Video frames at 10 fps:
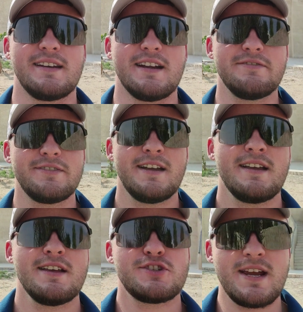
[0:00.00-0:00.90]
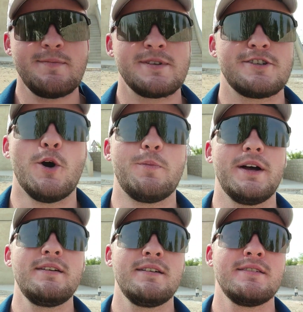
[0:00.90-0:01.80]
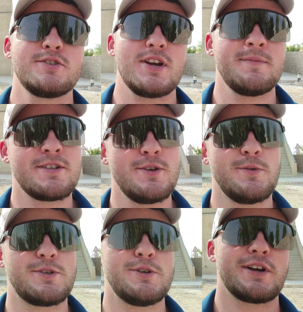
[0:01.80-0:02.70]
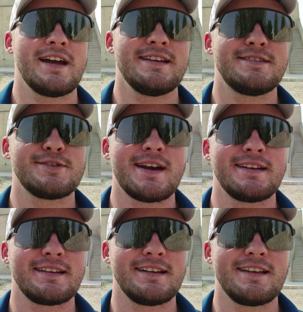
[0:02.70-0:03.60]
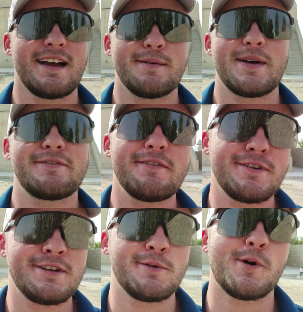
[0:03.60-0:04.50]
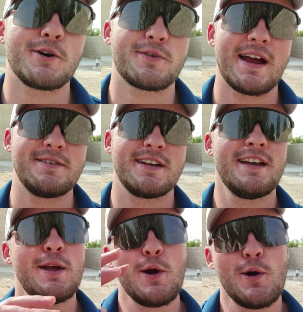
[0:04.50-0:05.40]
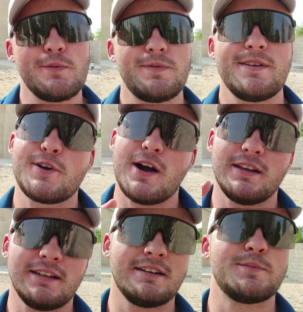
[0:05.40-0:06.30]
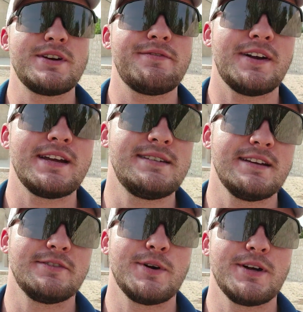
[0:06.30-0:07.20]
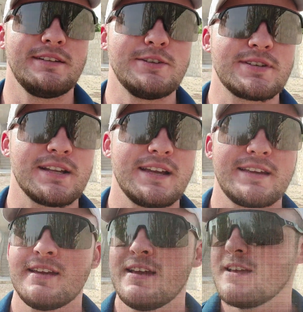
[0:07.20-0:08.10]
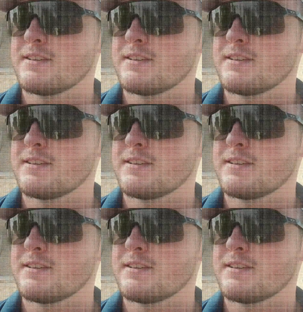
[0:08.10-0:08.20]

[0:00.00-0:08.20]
enough. Shame it's not open, shame there's no tour guides or anything like that, but I've given you the walk around. Hopefully you've got a little brief idea of what it looks like. Right,